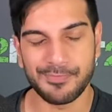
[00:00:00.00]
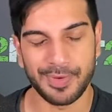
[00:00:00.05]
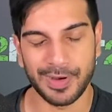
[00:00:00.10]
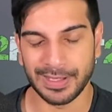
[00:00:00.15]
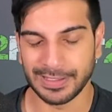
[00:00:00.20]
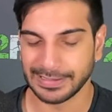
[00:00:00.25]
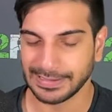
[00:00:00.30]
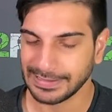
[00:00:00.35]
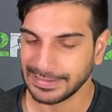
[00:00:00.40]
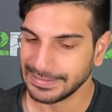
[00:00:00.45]

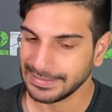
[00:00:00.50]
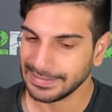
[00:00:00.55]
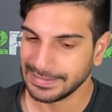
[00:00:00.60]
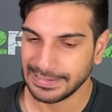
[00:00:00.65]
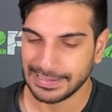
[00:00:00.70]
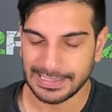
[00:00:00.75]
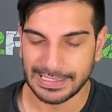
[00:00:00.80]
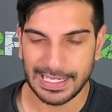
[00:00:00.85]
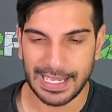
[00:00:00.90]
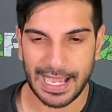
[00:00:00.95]
but
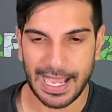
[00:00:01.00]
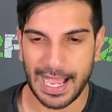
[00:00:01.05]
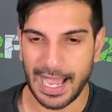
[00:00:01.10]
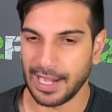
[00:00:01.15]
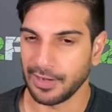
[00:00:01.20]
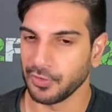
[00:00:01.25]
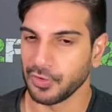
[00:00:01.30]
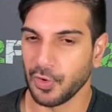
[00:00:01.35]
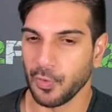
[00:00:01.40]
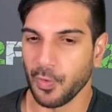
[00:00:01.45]
I
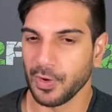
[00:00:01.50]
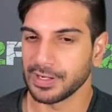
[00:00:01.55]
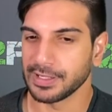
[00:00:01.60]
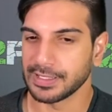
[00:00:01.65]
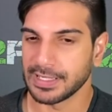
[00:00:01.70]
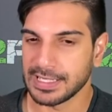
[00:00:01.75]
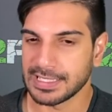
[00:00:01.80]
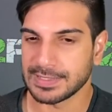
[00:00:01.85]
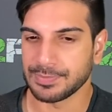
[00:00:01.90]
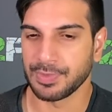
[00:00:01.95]
don't know what it
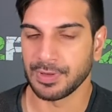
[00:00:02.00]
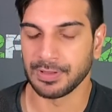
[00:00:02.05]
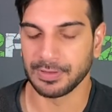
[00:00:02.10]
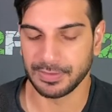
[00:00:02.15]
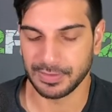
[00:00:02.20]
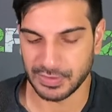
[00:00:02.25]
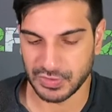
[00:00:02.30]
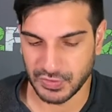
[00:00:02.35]
is. But